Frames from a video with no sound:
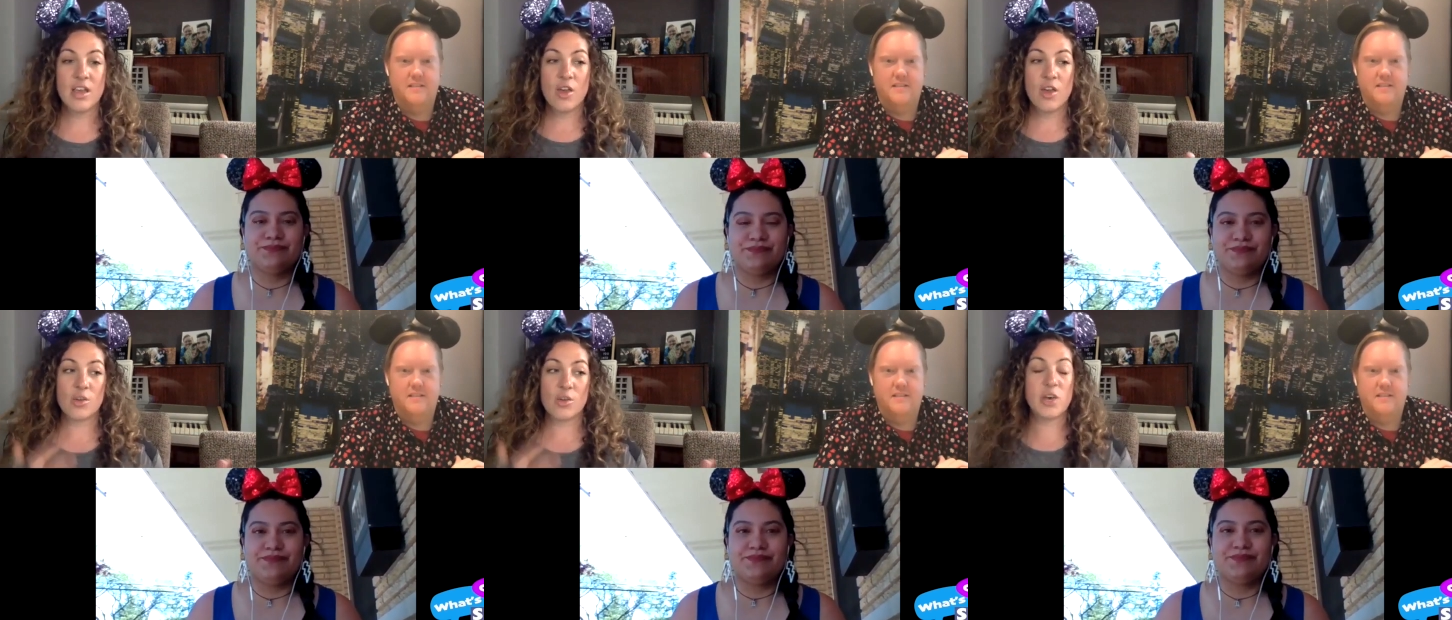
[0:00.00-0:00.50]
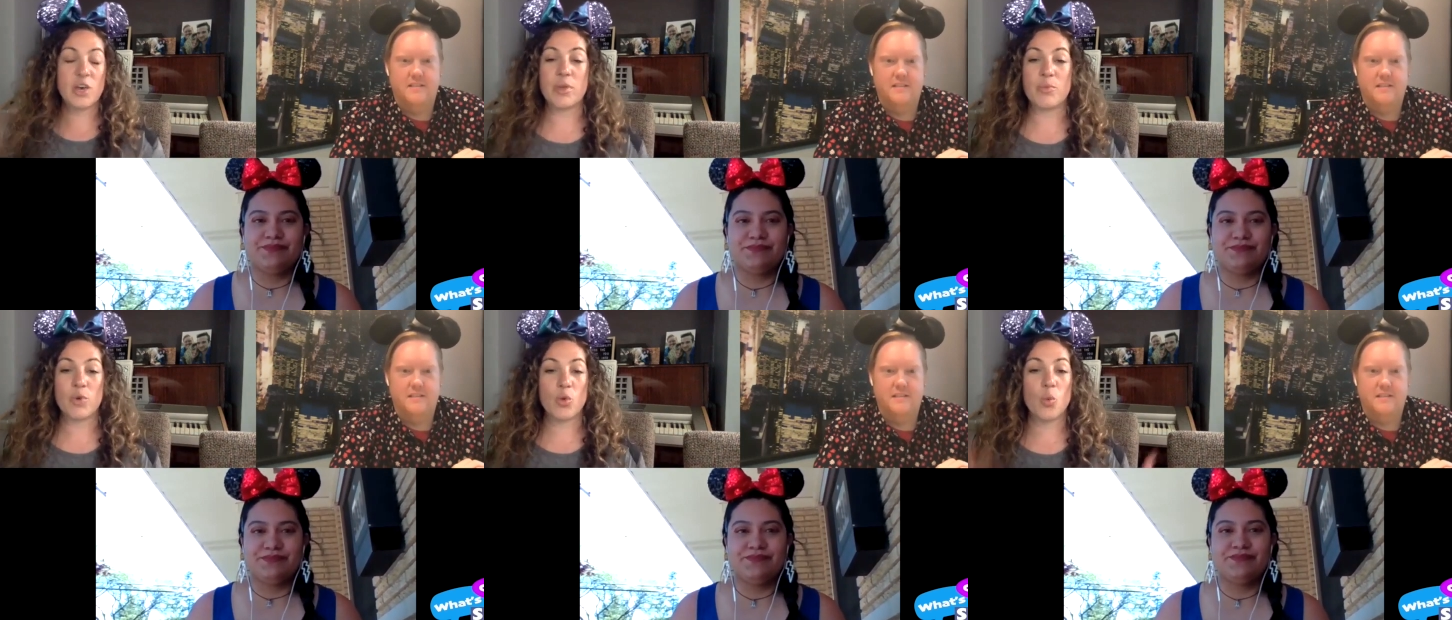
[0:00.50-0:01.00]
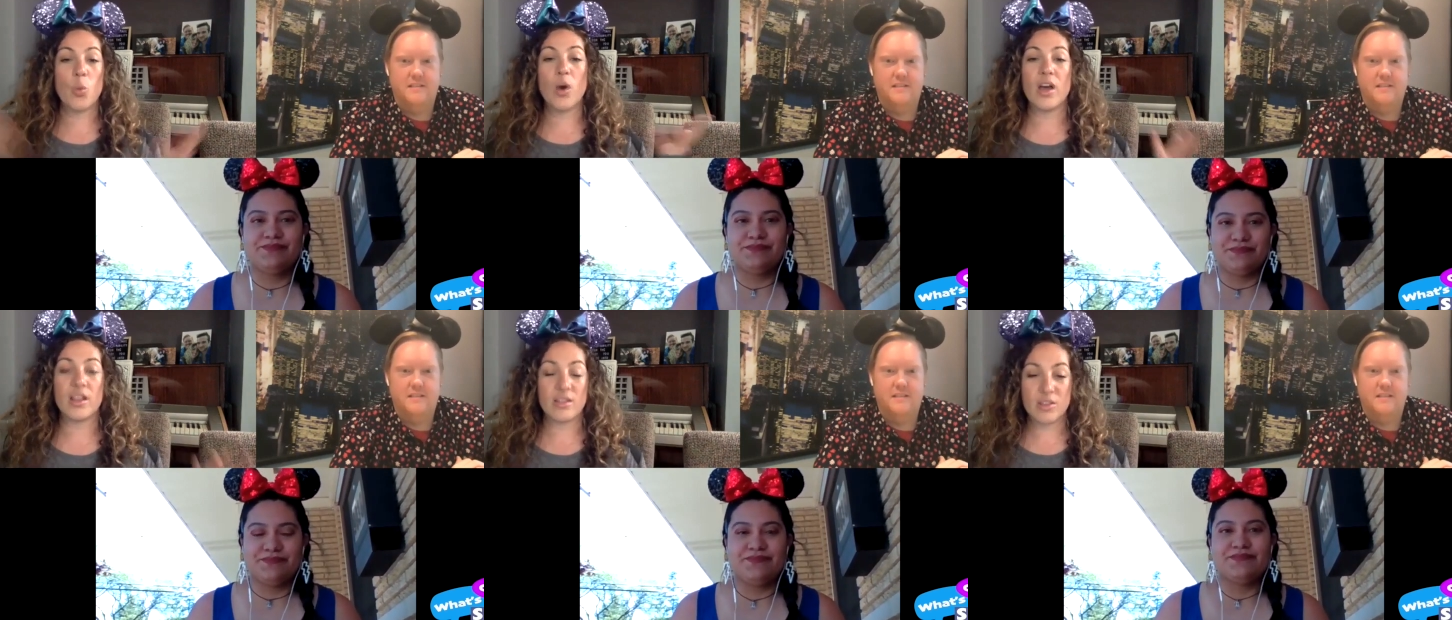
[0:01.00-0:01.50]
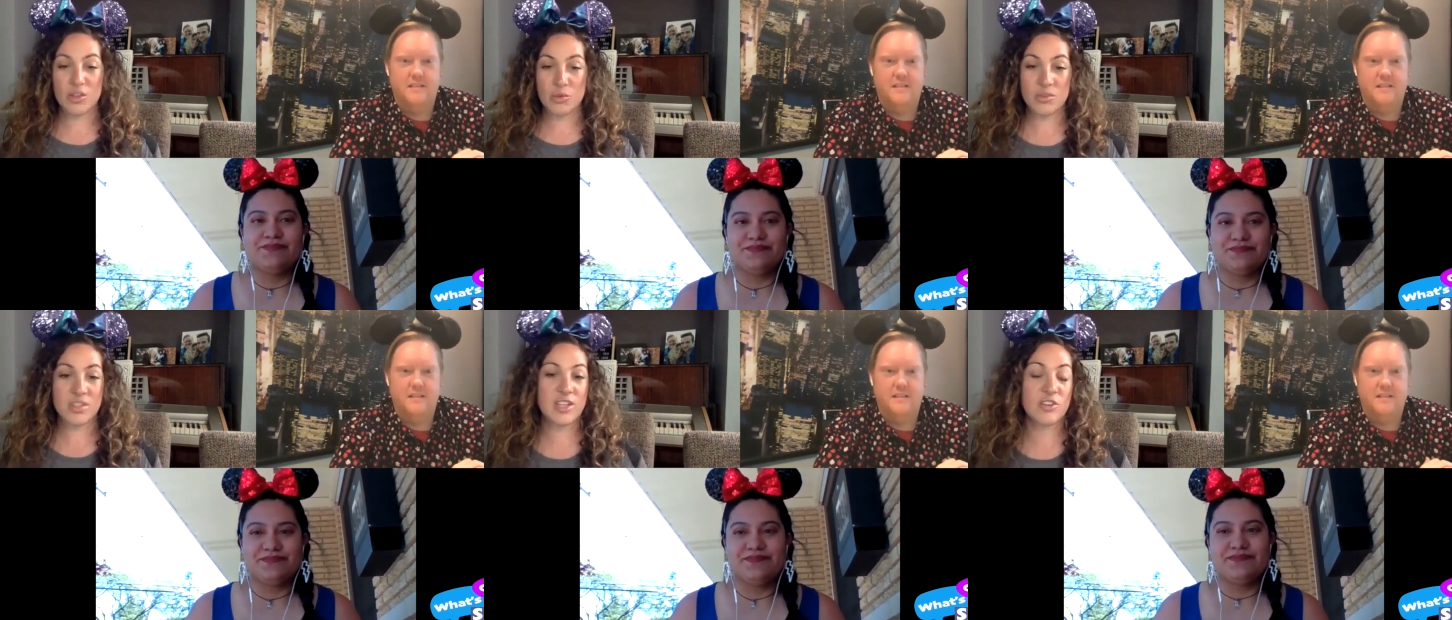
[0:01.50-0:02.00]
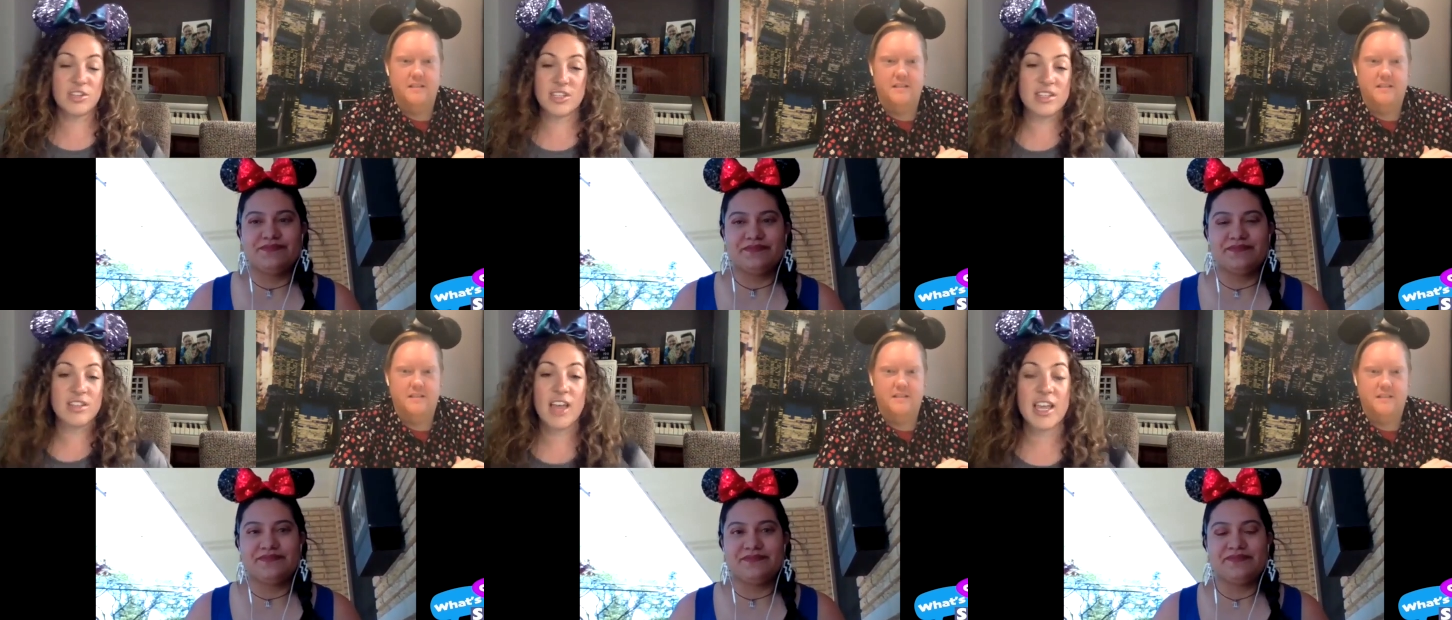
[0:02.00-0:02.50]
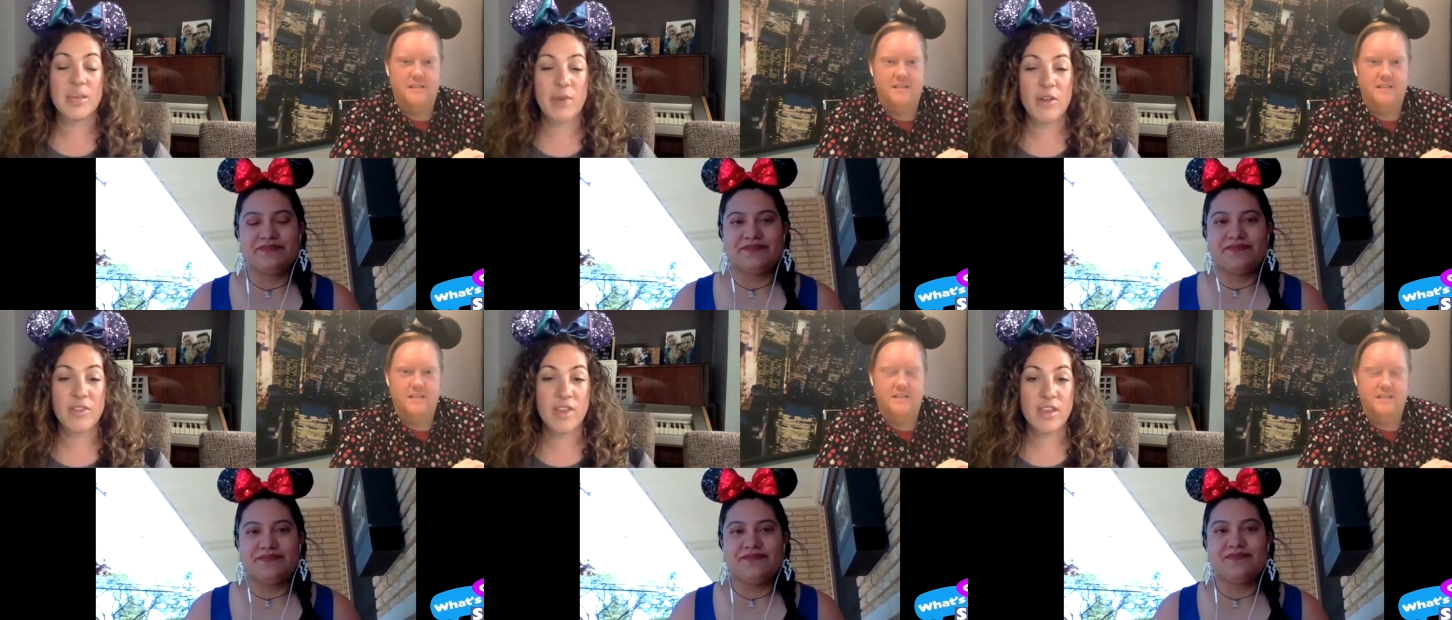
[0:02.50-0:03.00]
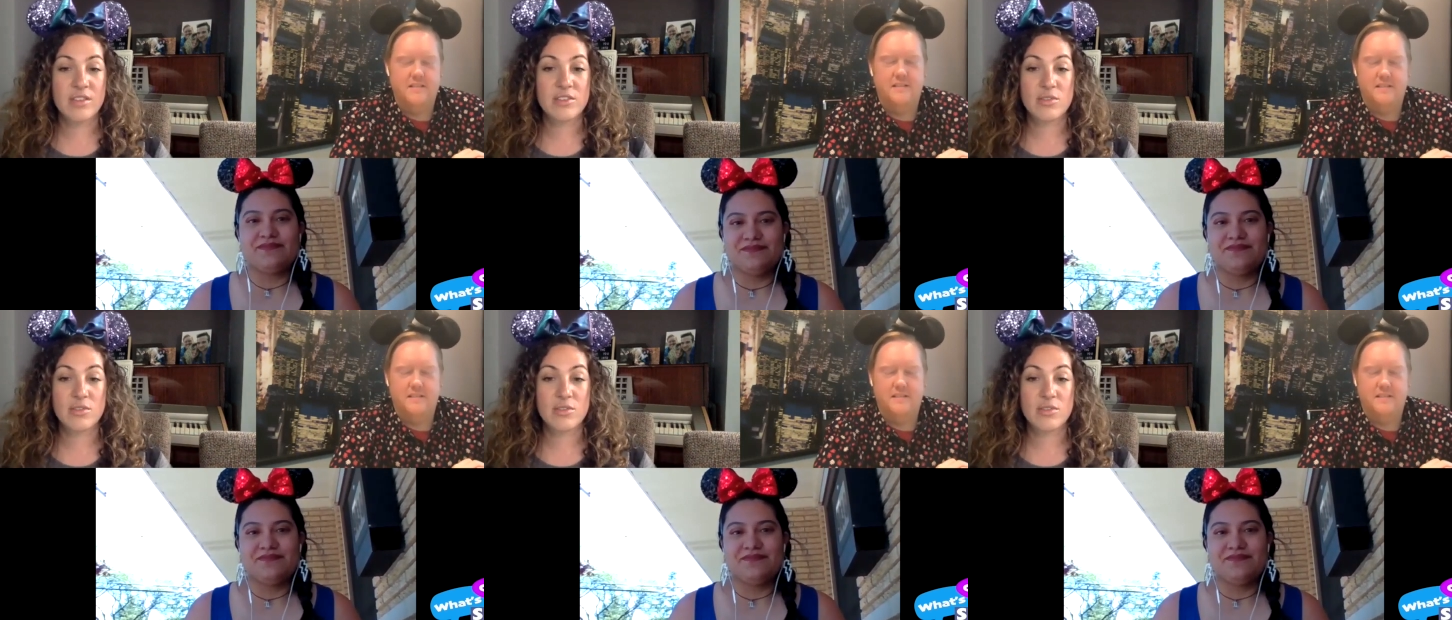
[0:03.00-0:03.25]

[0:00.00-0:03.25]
Speaker 1: or tell people what you did or didn't like about things.